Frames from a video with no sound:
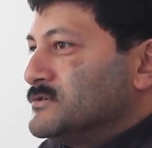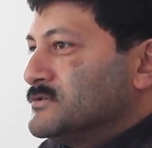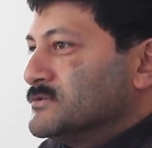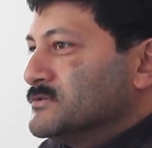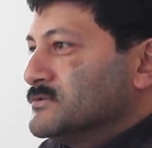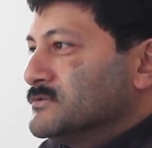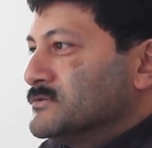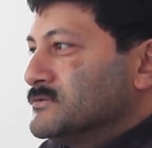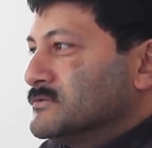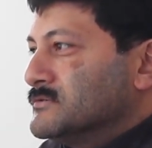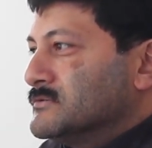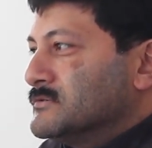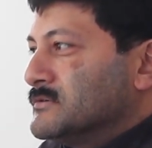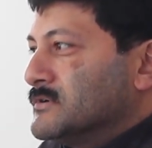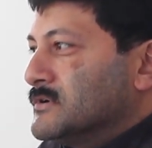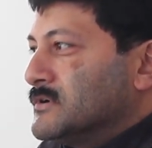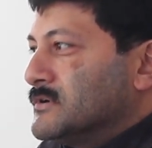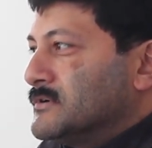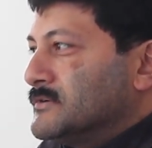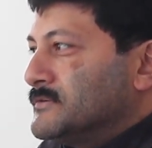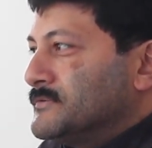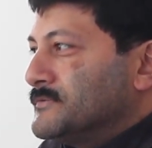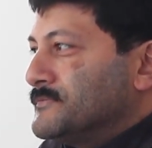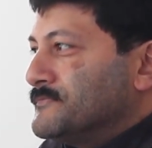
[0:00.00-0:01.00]

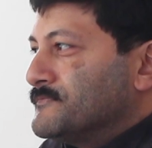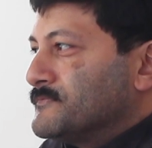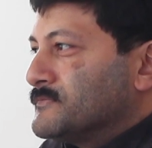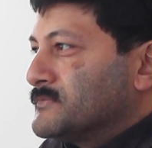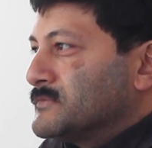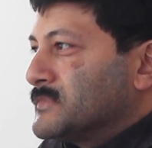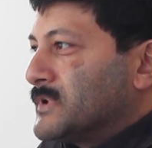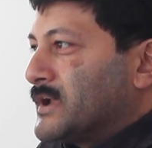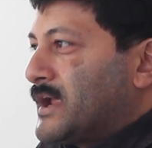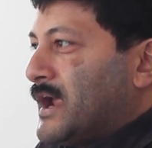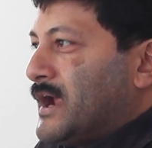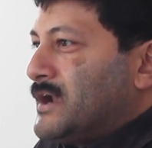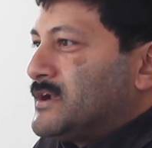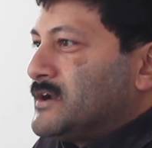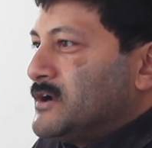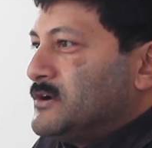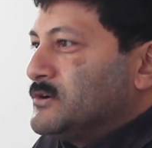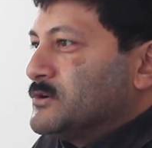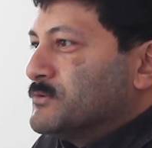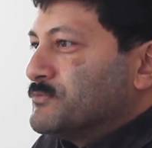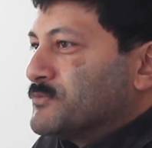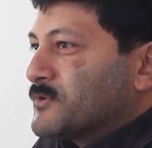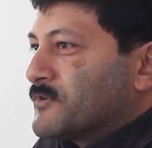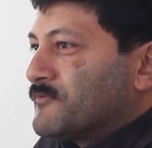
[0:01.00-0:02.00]
to get
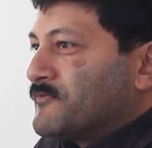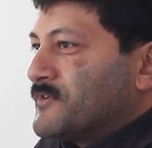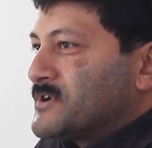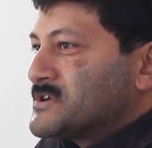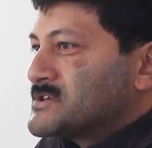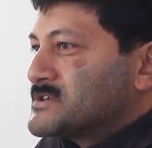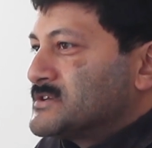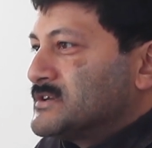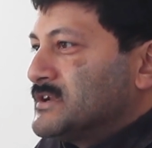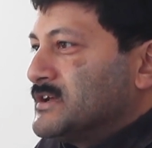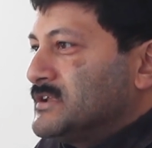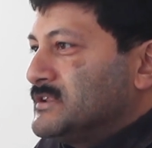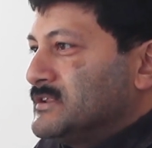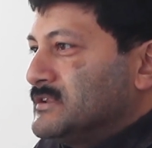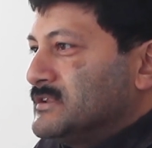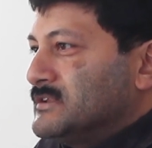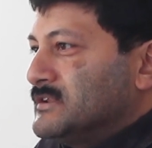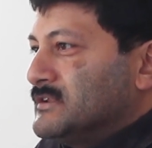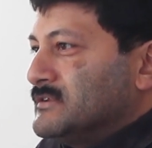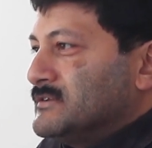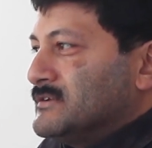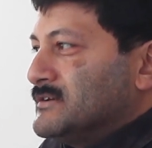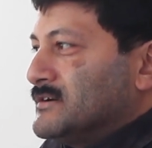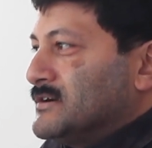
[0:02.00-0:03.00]
into
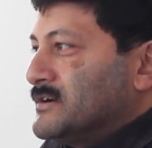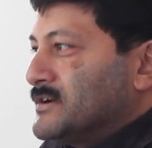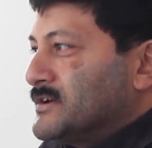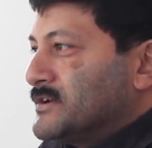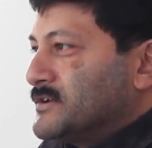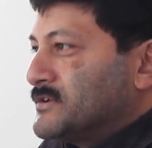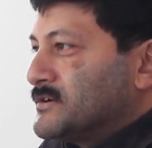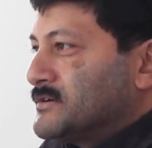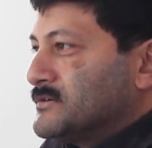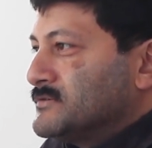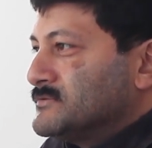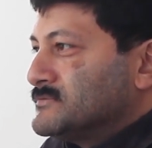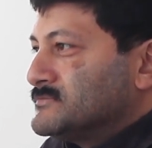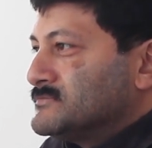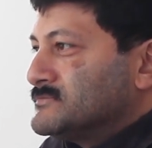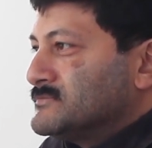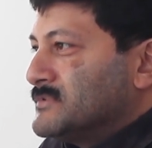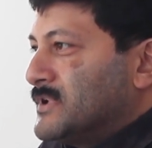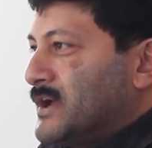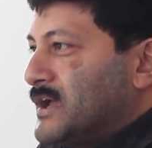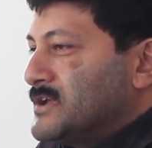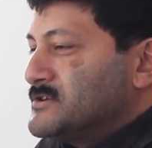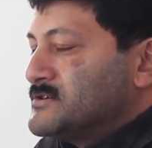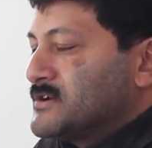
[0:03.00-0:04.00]
professional,
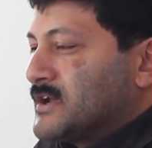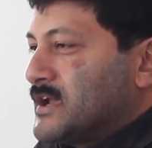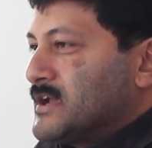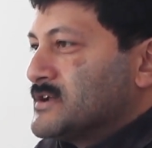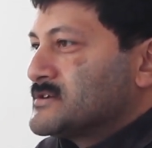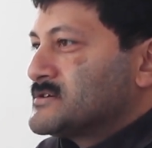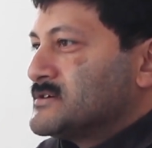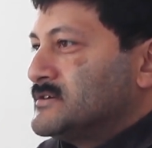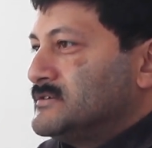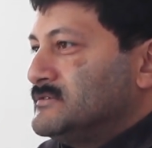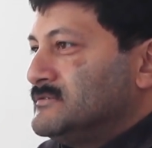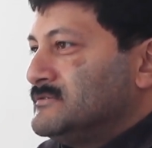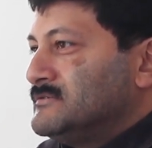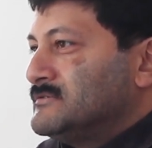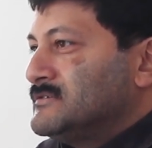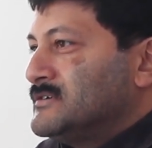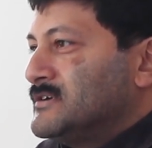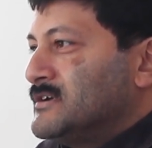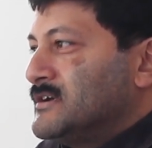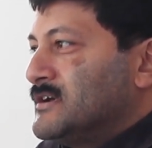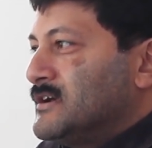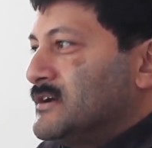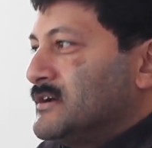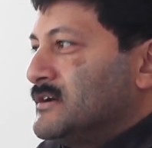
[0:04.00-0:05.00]
education
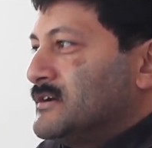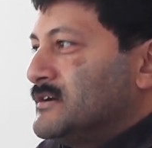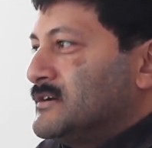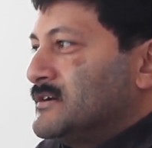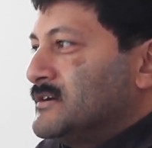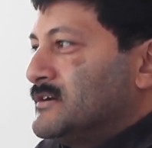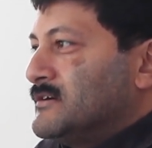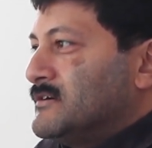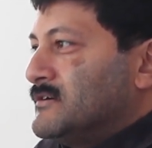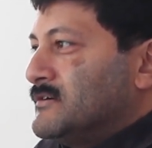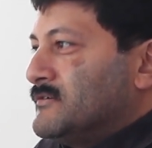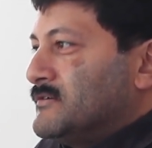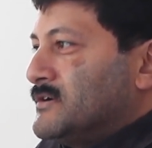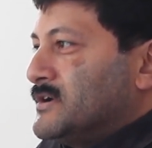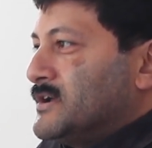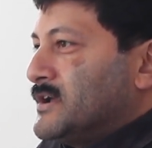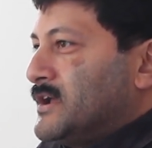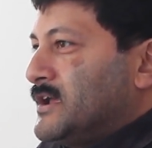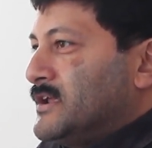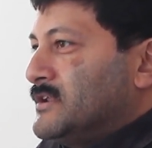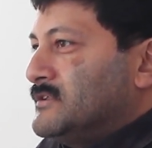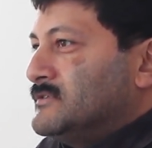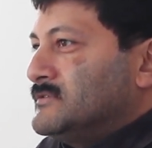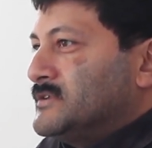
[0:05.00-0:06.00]

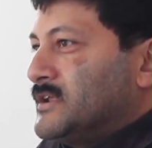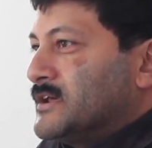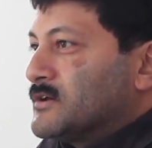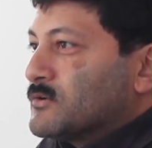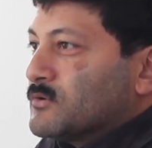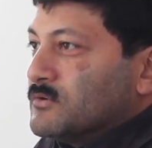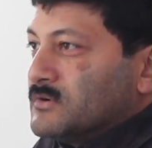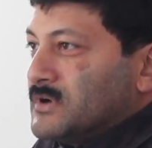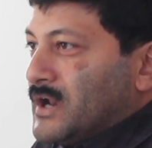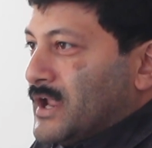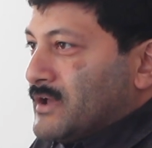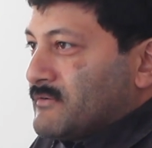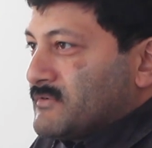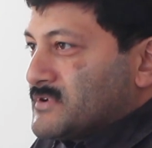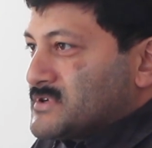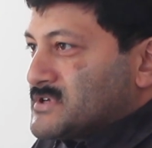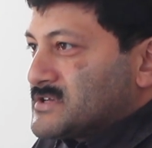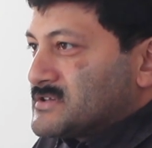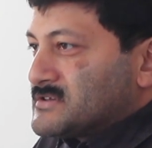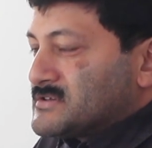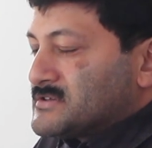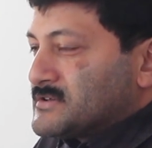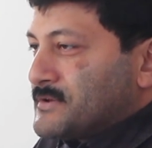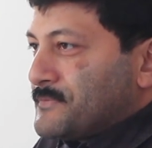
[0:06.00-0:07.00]
in their own
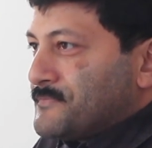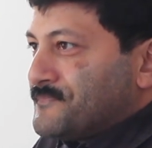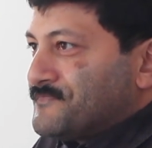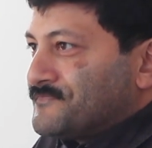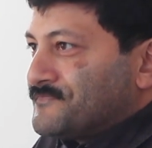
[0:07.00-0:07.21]
languages.